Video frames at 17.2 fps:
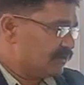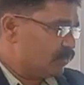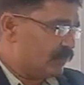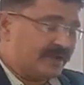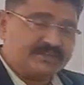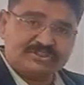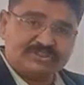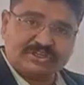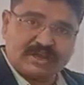
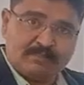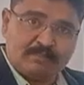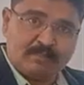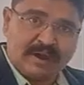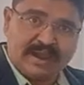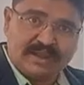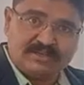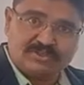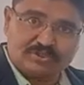which
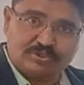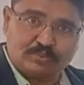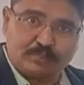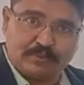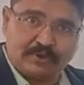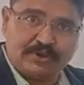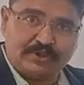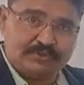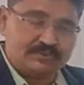combines to
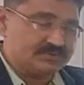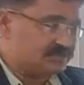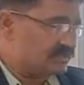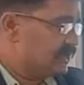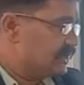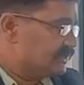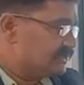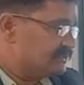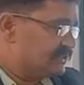produce
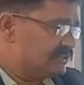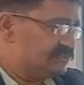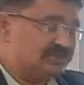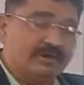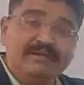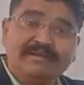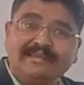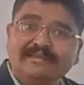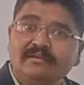the
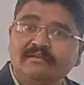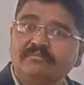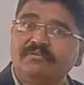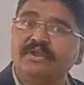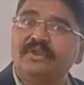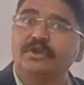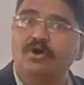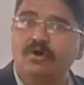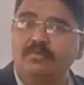genetical
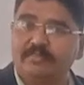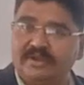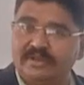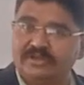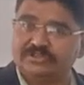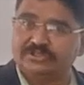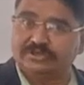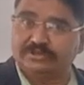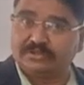
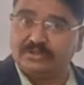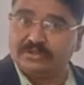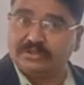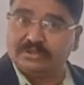recombination.